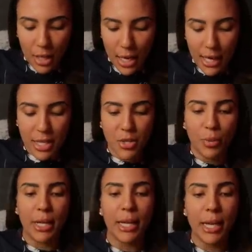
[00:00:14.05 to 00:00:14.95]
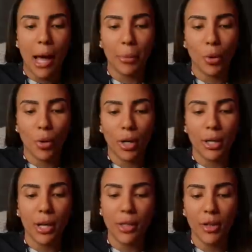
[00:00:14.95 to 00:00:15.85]
In this reading,
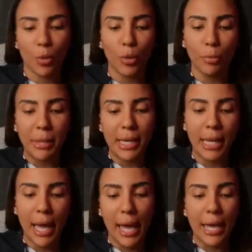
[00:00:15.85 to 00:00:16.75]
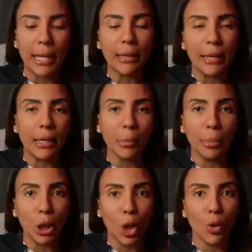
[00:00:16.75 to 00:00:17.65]
Capricorn, there will be a link
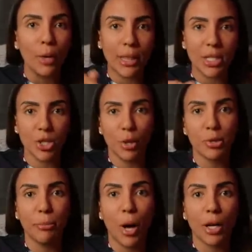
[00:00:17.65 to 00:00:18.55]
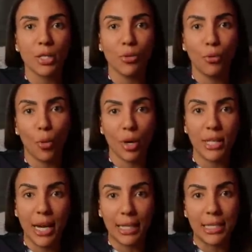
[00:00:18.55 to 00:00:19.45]
below in the description box for
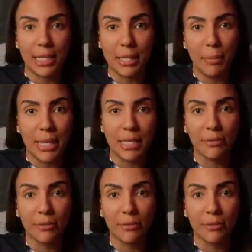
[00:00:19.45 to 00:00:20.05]
the next 6 months.